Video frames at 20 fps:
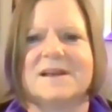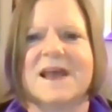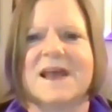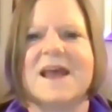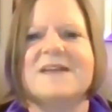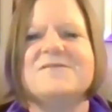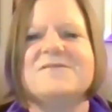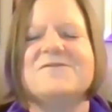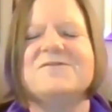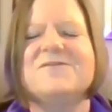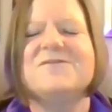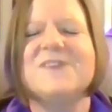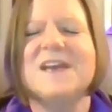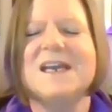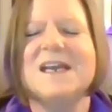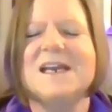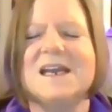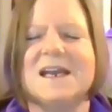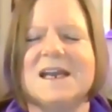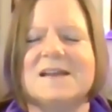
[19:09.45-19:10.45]
and
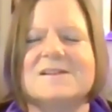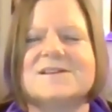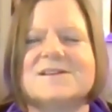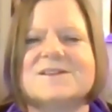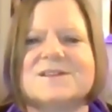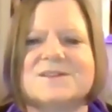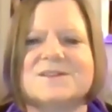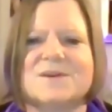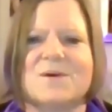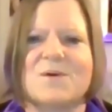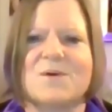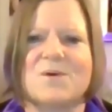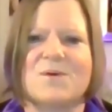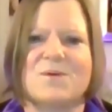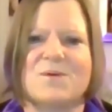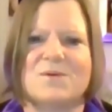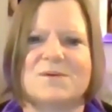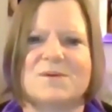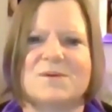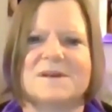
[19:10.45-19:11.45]
feeding the
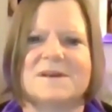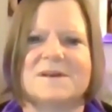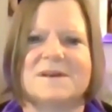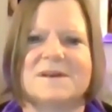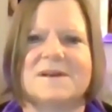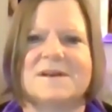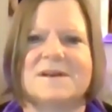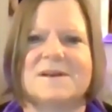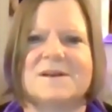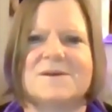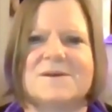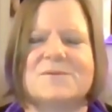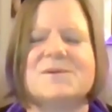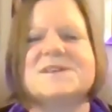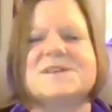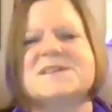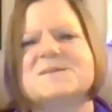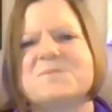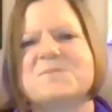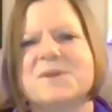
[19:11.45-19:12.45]
soul with
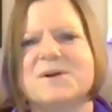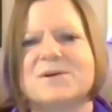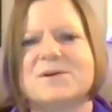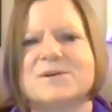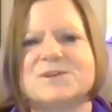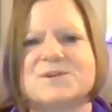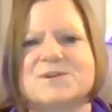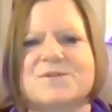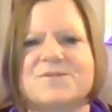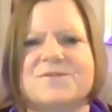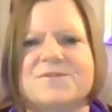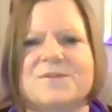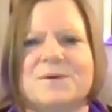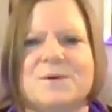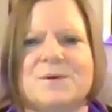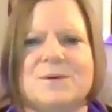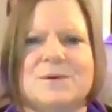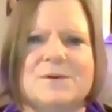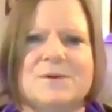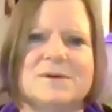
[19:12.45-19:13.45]
spiritual
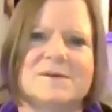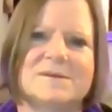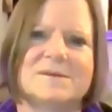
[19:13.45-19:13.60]
food,